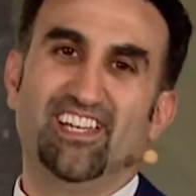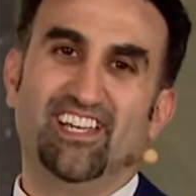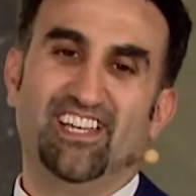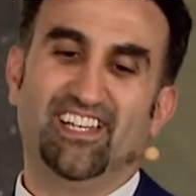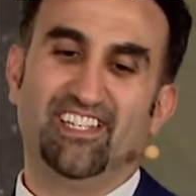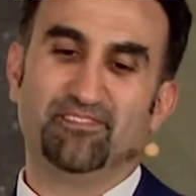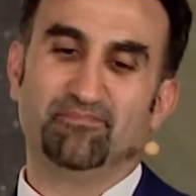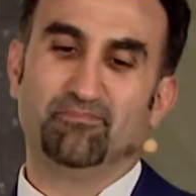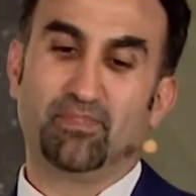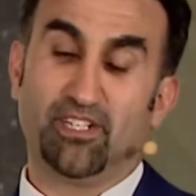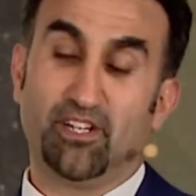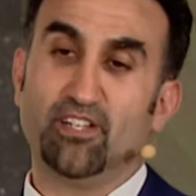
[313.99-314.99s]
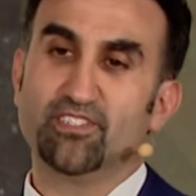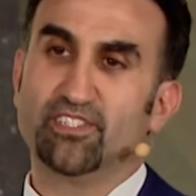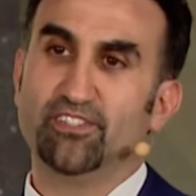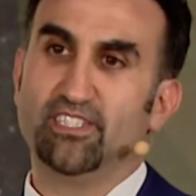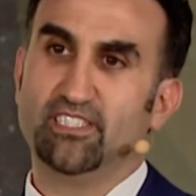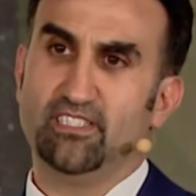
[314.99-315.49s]
But in all
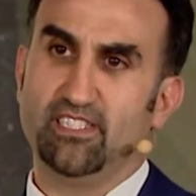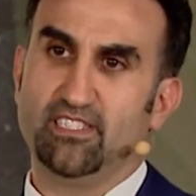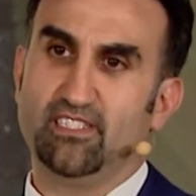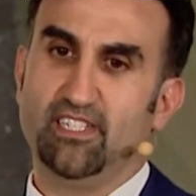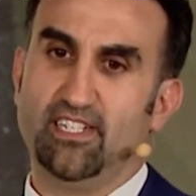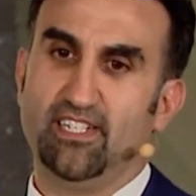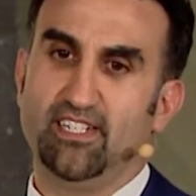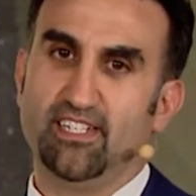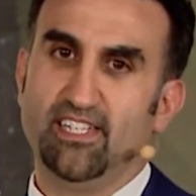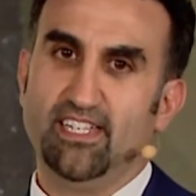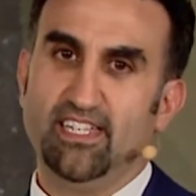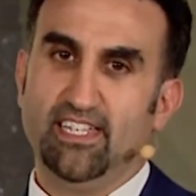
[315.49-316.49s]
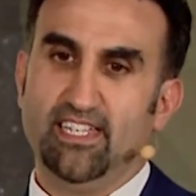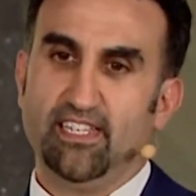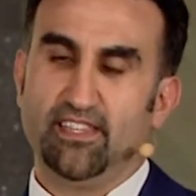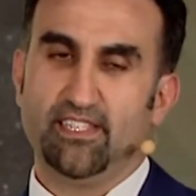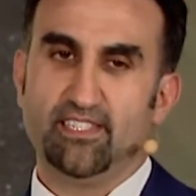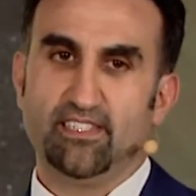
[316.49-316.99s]
seriousness,
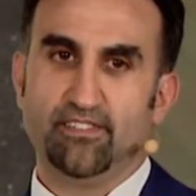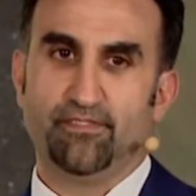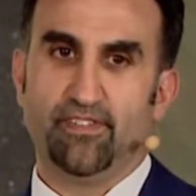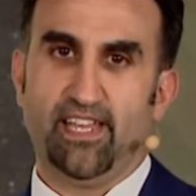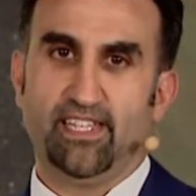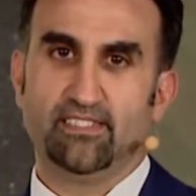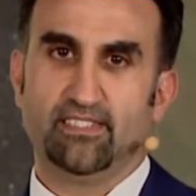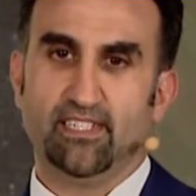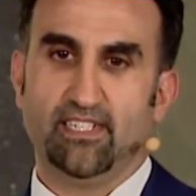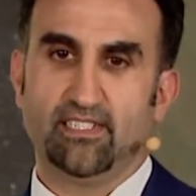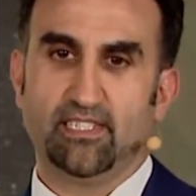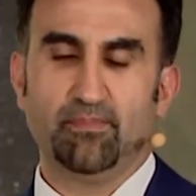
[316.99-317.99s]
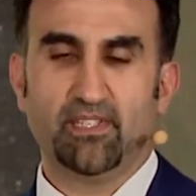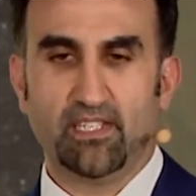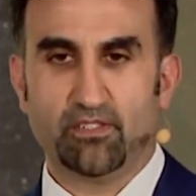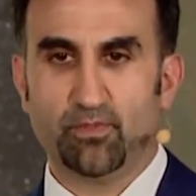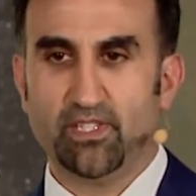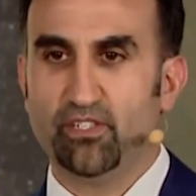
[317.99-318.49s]
this event, something
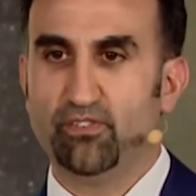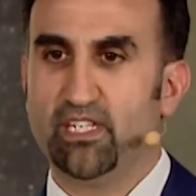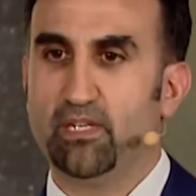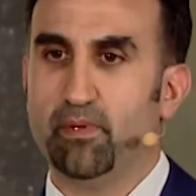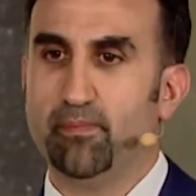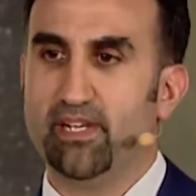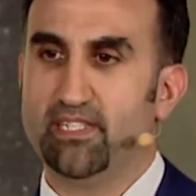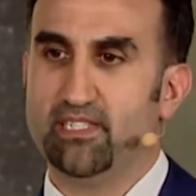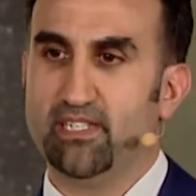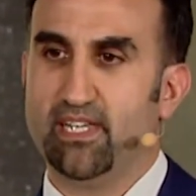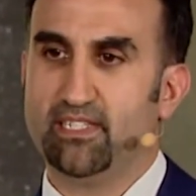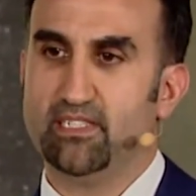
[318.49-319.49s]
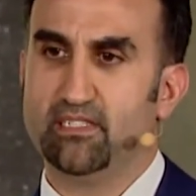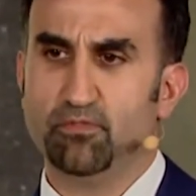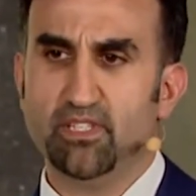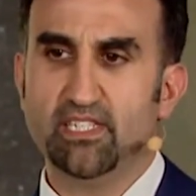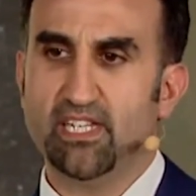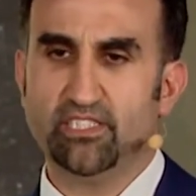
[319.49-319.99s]
that's really unique about Medicine X, it's
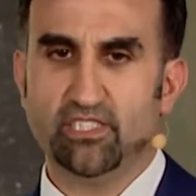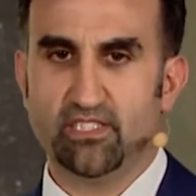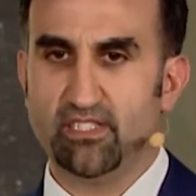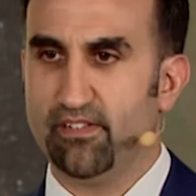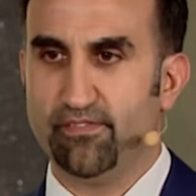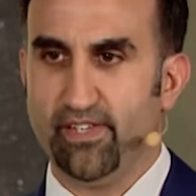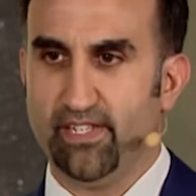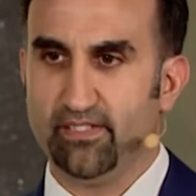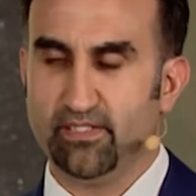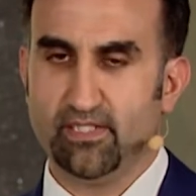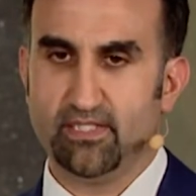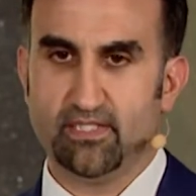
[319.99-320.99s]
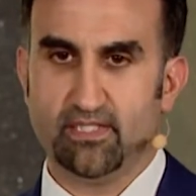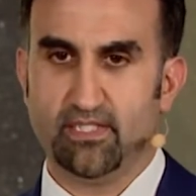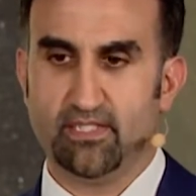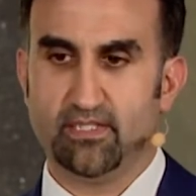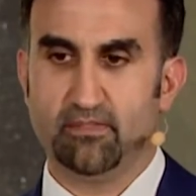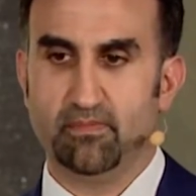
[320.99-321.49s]
really not just an event.
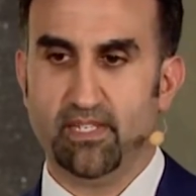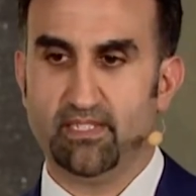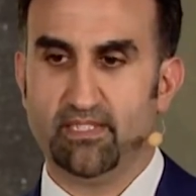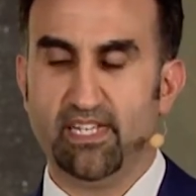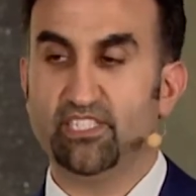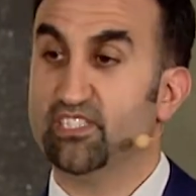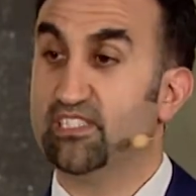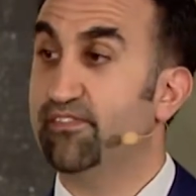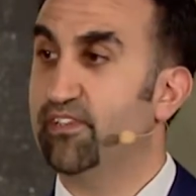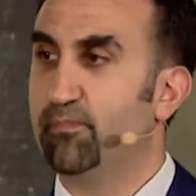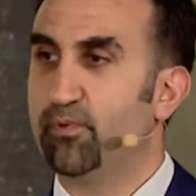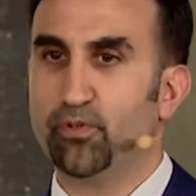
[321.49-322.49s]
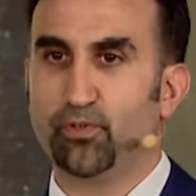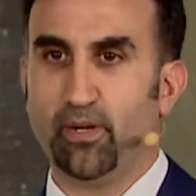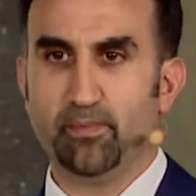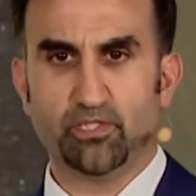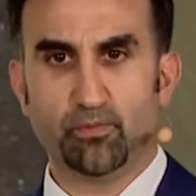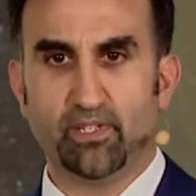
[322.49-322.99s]
It's not just even a
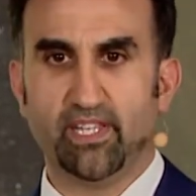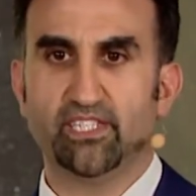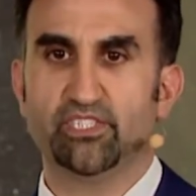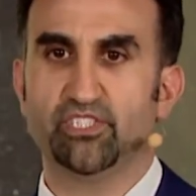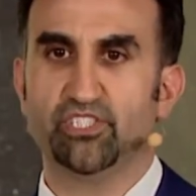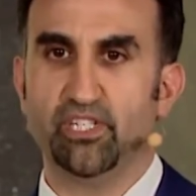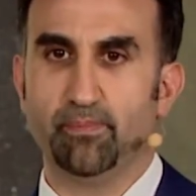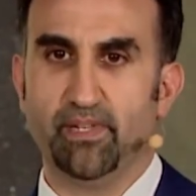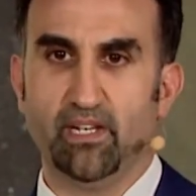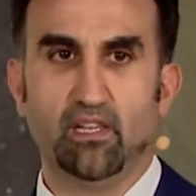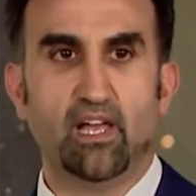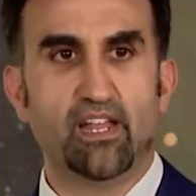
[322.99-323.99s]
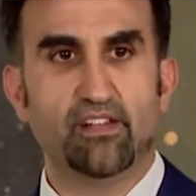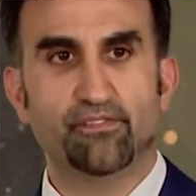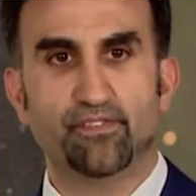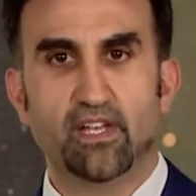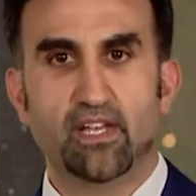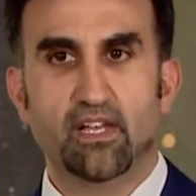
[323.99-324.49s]
program. It's a relationship, and a lot
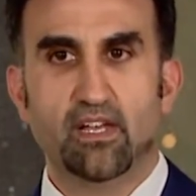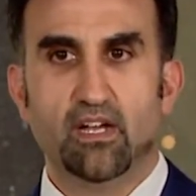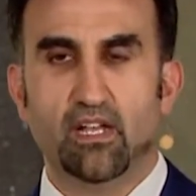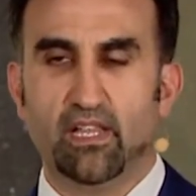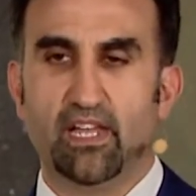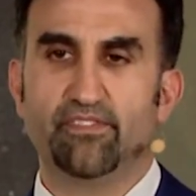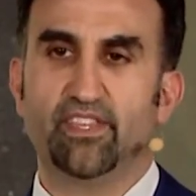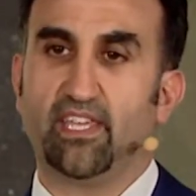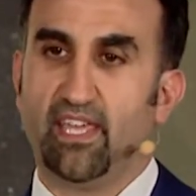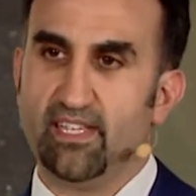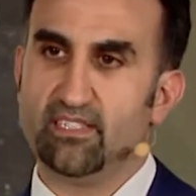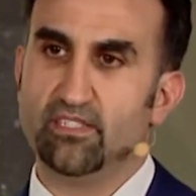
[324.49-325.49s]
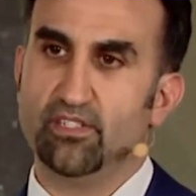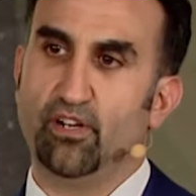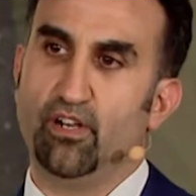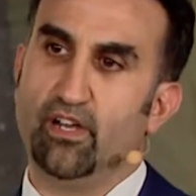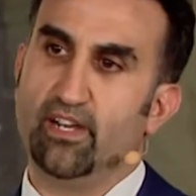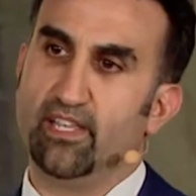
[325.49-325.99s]
of the guests in our
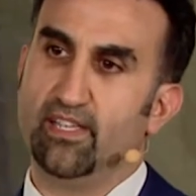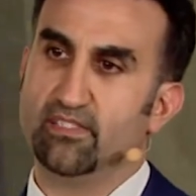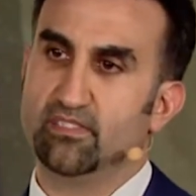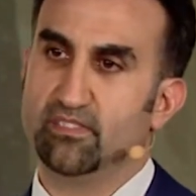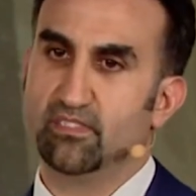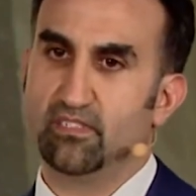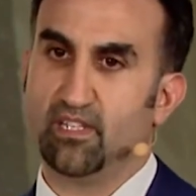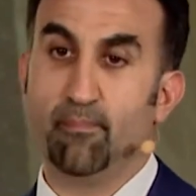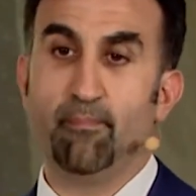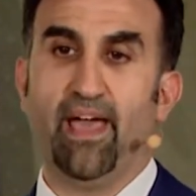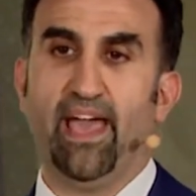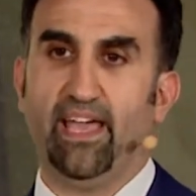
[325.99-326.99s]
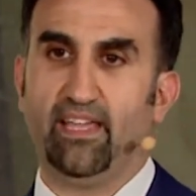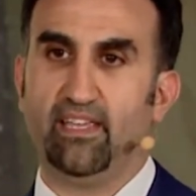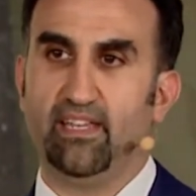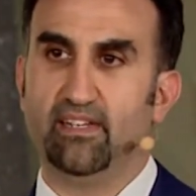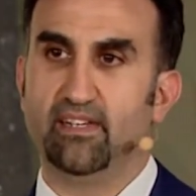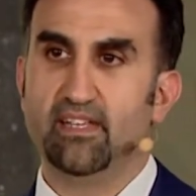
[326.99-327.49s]
audience come back.
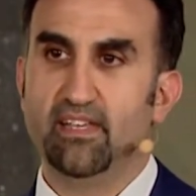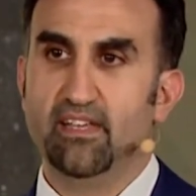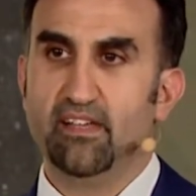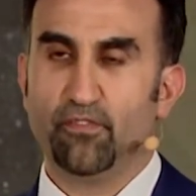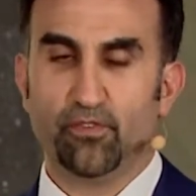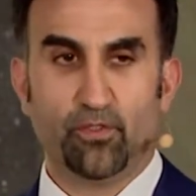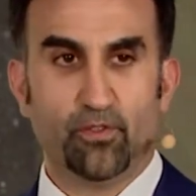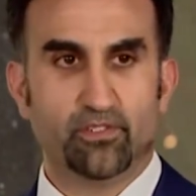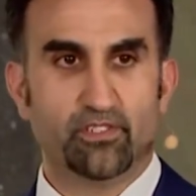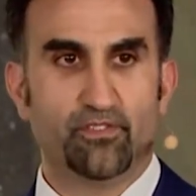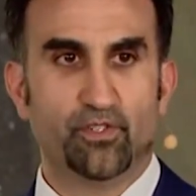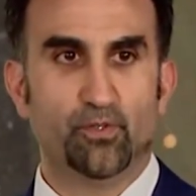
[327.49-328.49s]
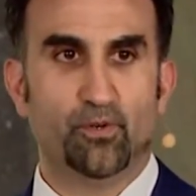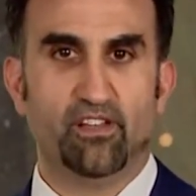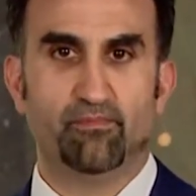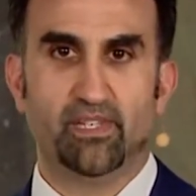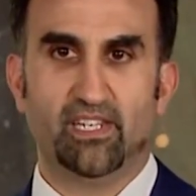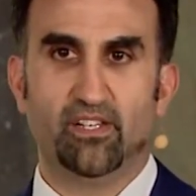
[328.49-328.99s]
And for those of you who
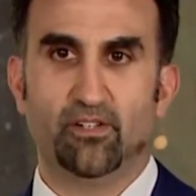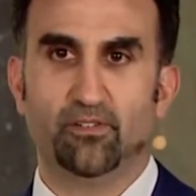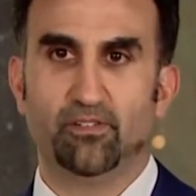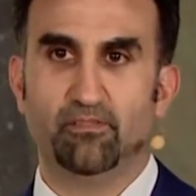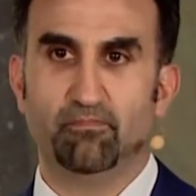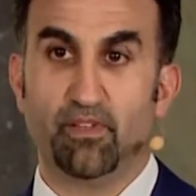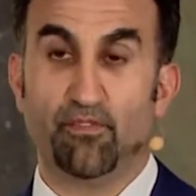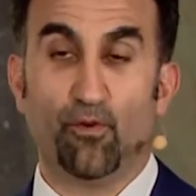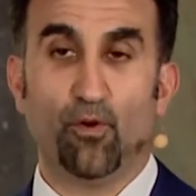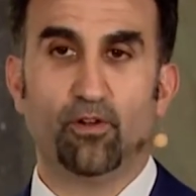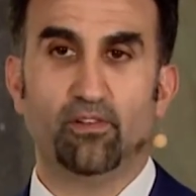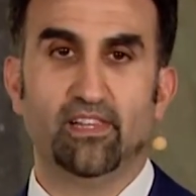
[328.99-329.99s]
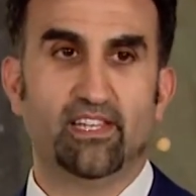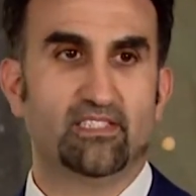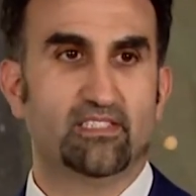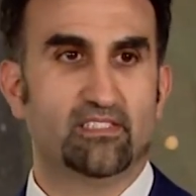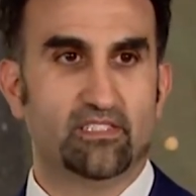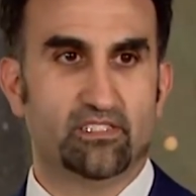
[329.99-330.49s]
have been here before, I'd like
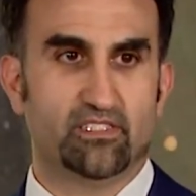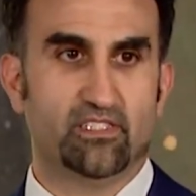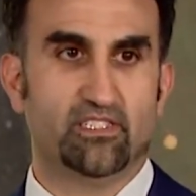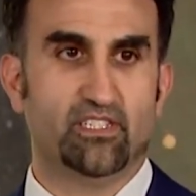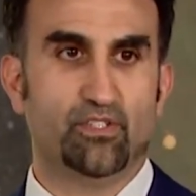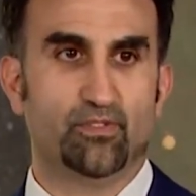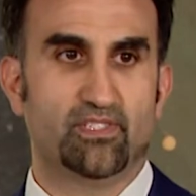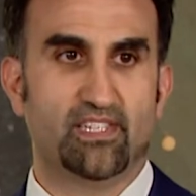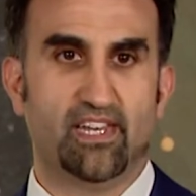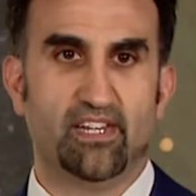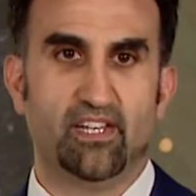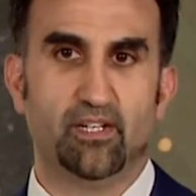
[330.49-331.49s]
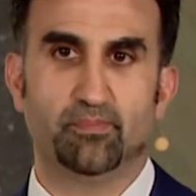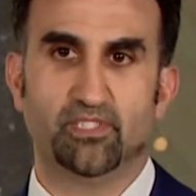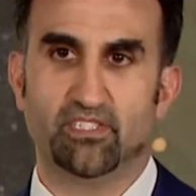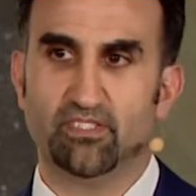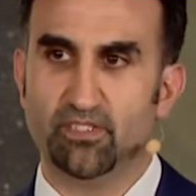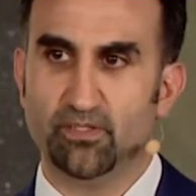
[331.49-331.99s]
just to see you stand up,
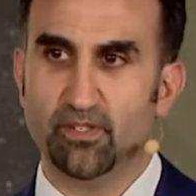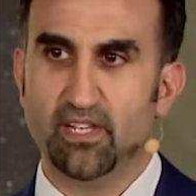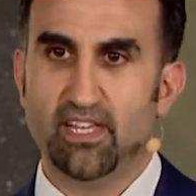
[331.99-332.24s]
just to